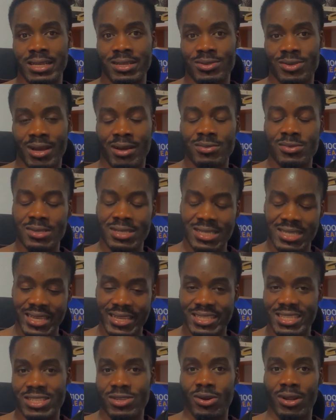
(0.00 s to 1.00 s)
So you have to
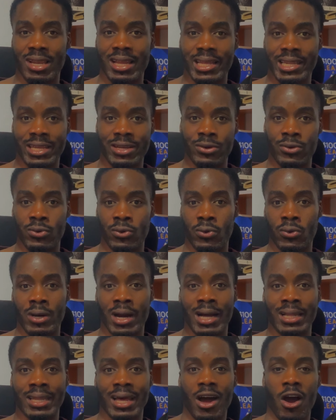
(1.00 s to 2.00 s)
set your learning goal
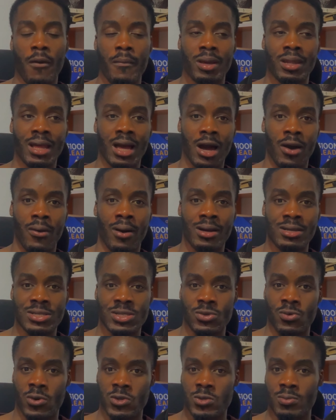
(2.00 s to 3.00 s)
and how many hours
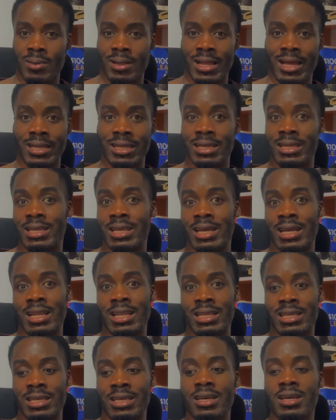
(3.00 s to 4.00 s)
you want to be learning
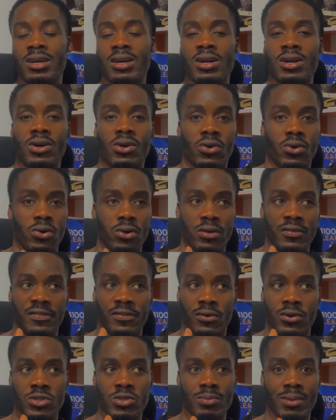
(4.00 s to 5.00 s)
daily, or if
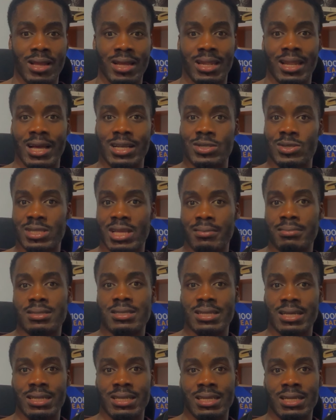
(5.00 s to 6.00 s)
you want to be learning like 2 times
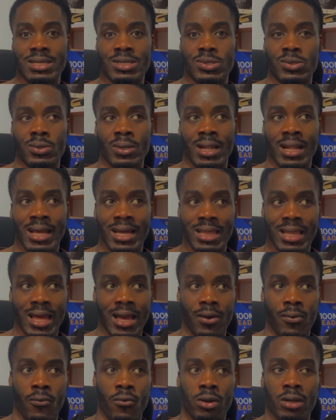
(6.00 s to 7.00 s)
in a day, so you learn
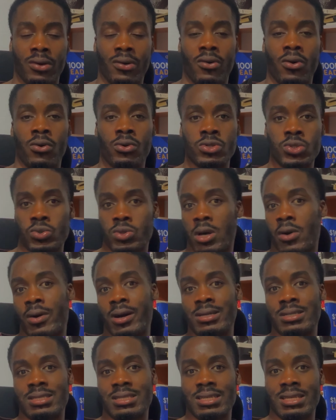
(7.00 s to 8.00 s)
like 1 hour or 2
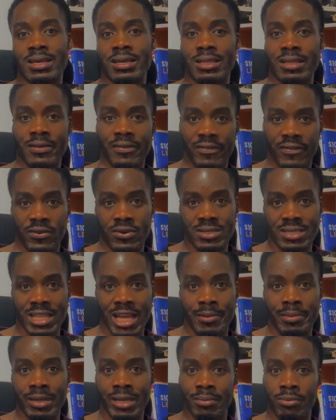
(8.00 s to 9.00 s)
hours the first
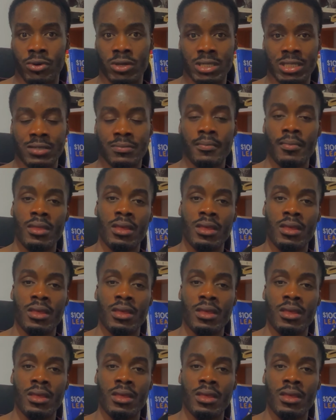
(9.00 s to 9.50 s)
time in the morning